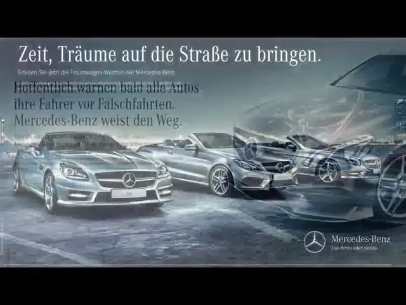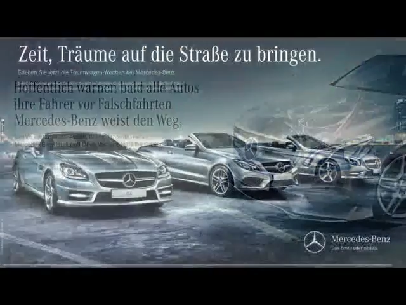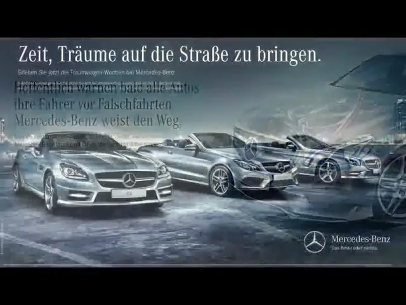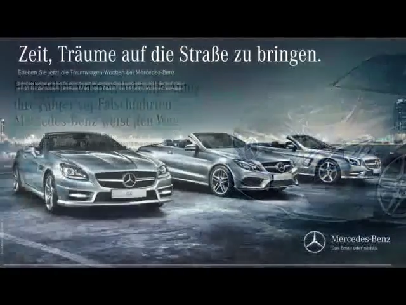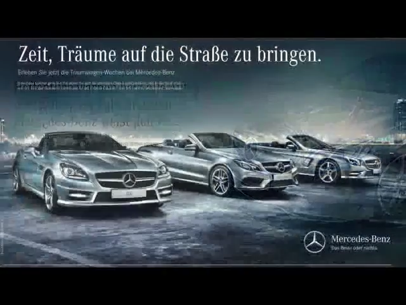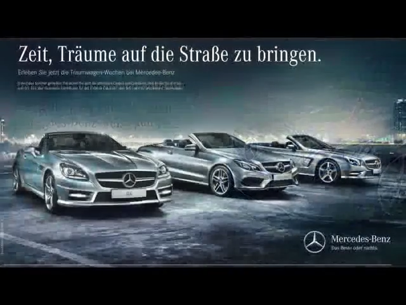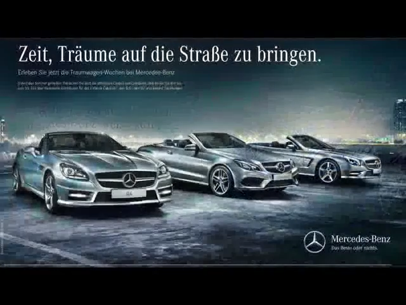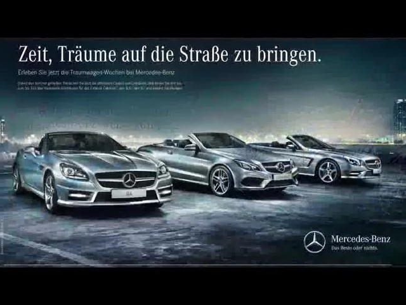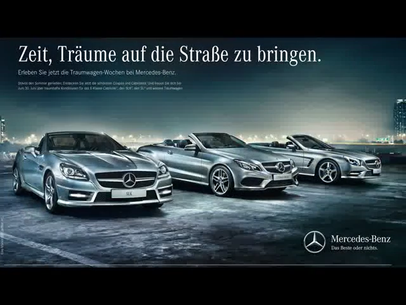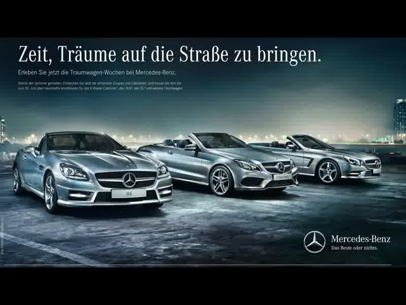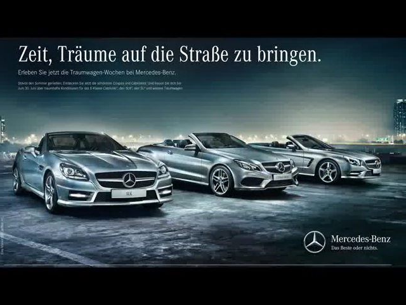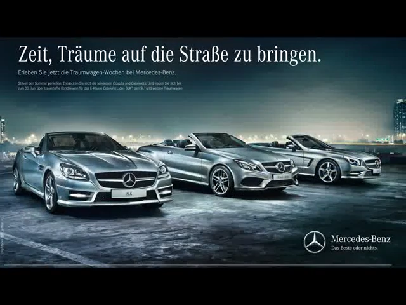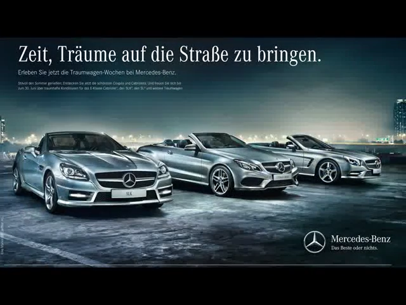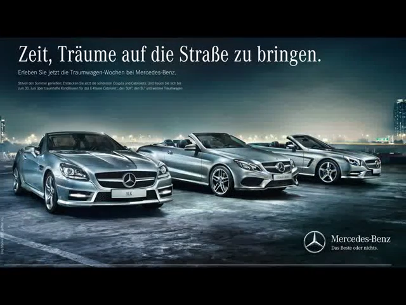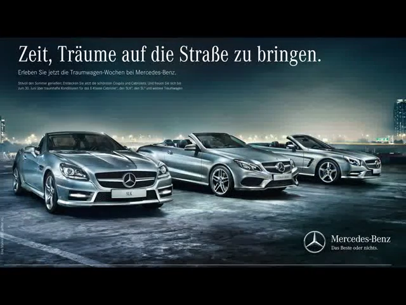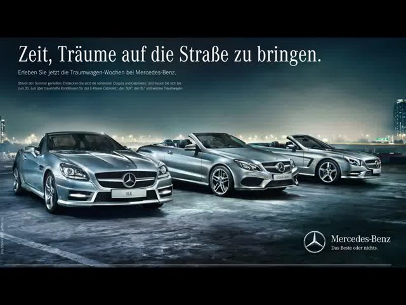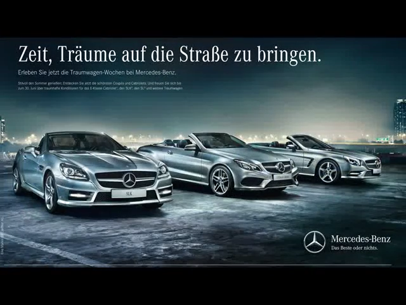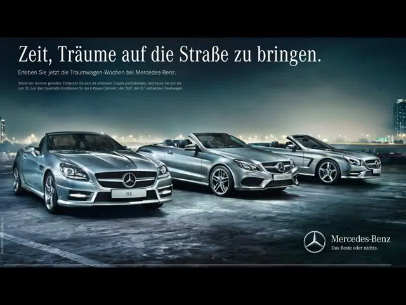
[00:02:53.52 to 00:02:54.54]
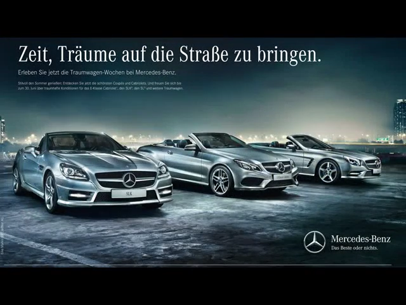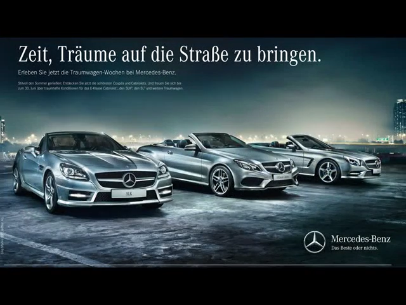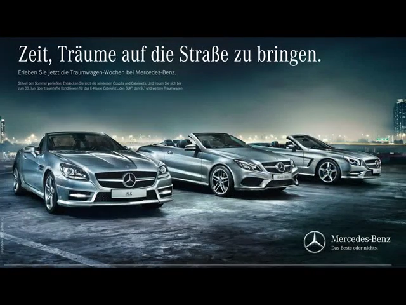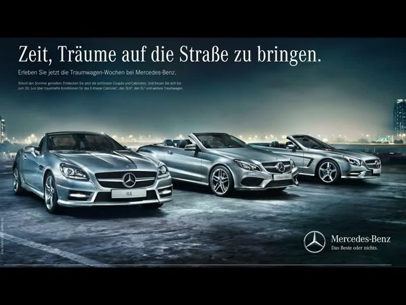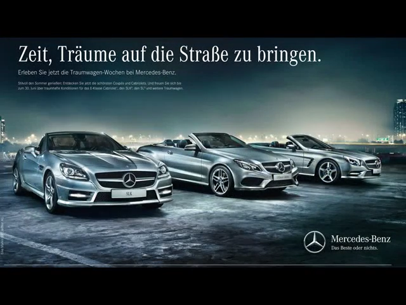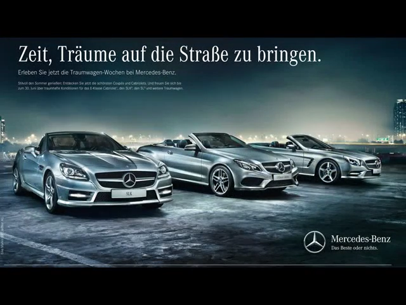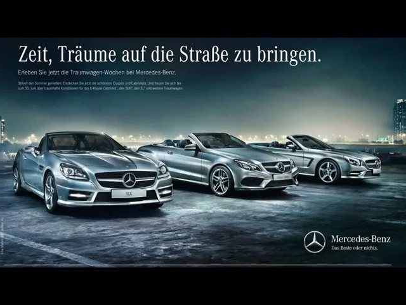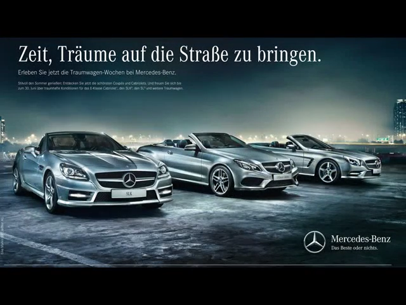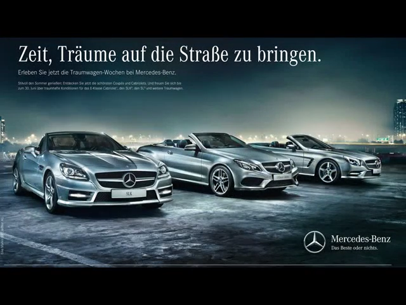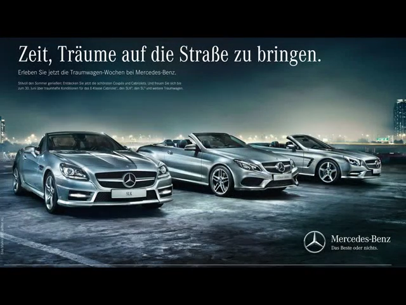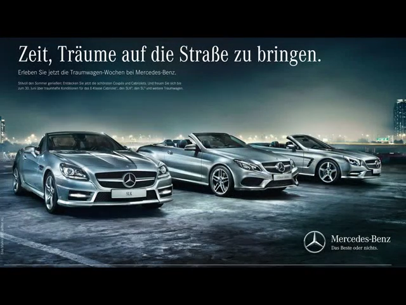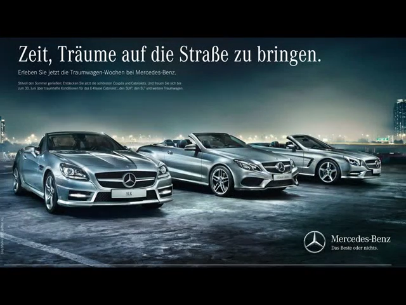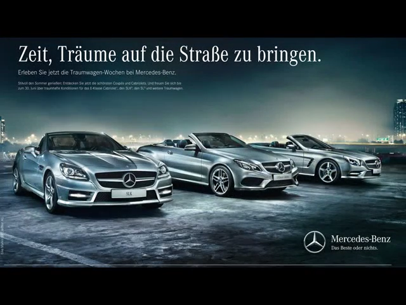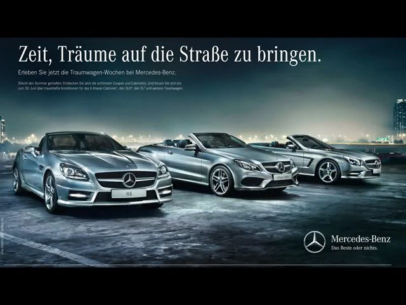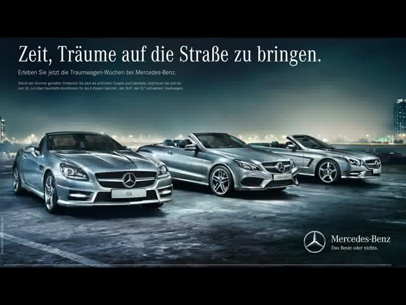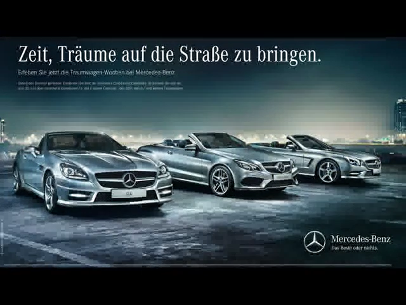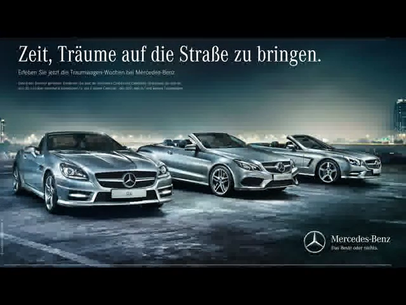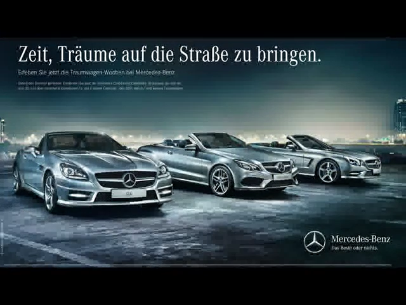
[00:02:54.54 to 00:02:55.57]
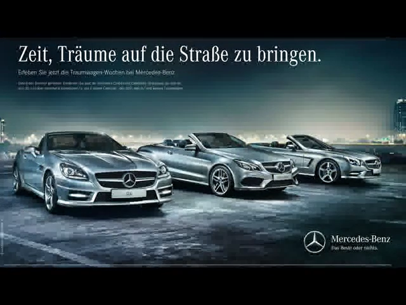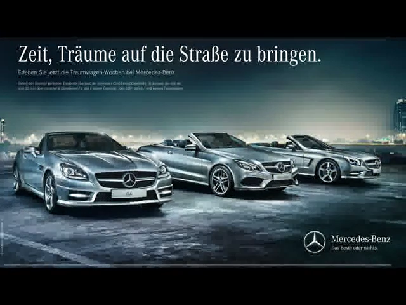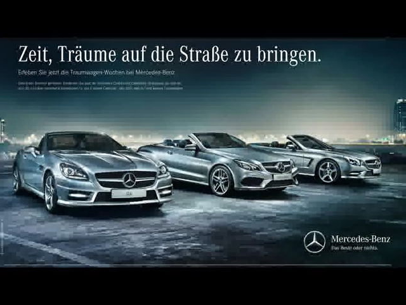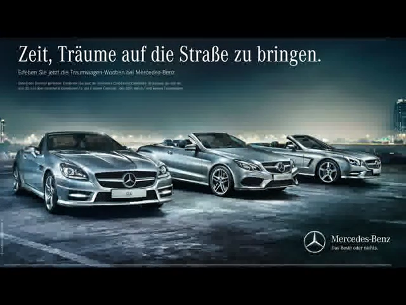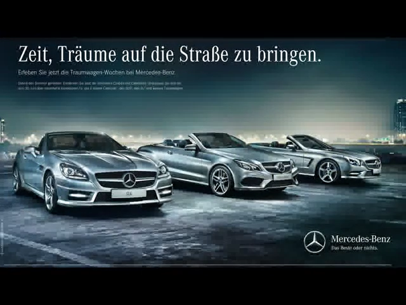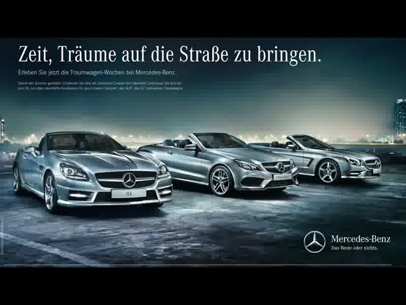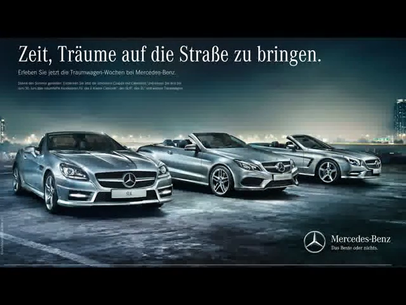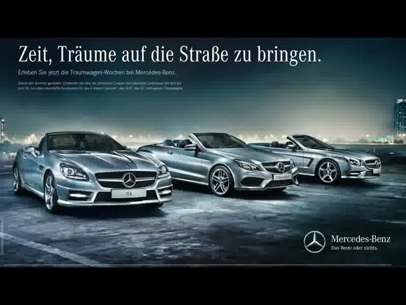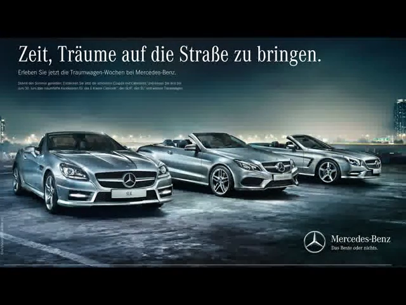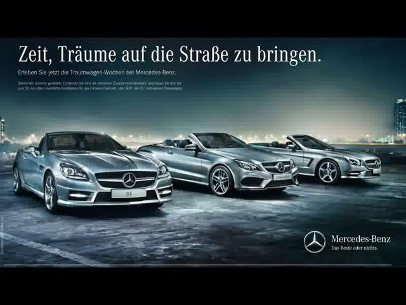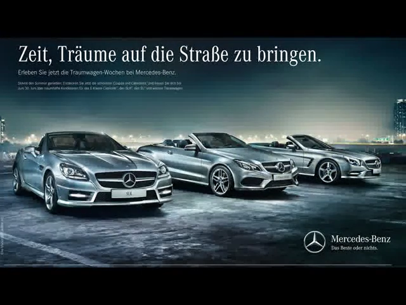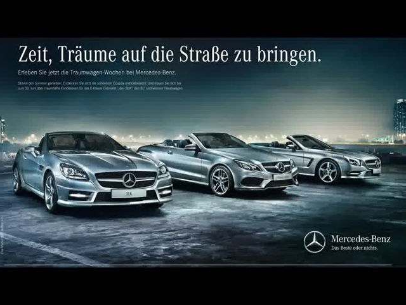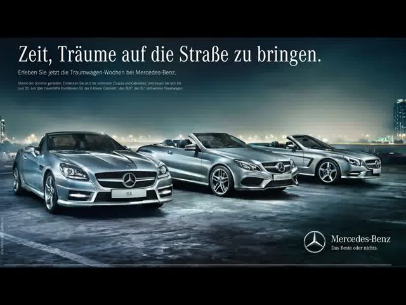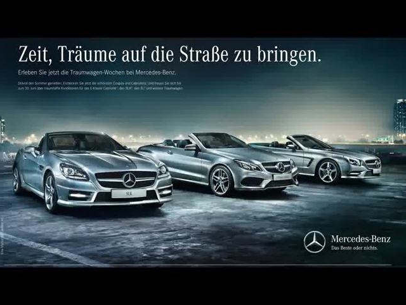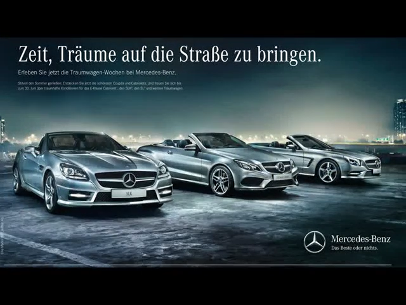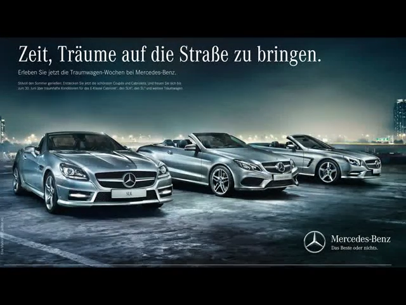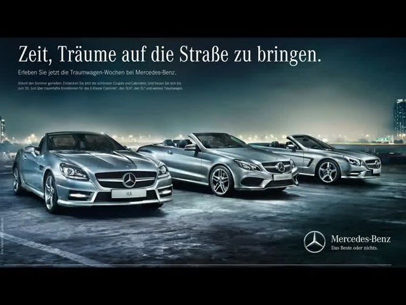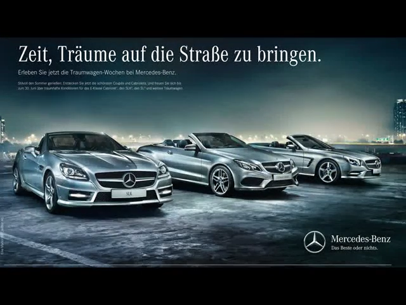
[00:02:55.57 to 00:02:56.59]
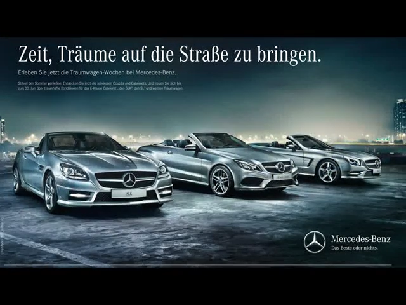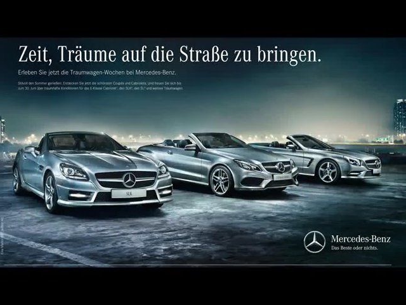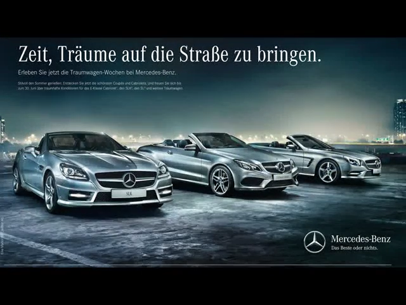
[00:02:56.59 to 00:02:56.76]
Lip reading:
Nobody's mouth can be seen.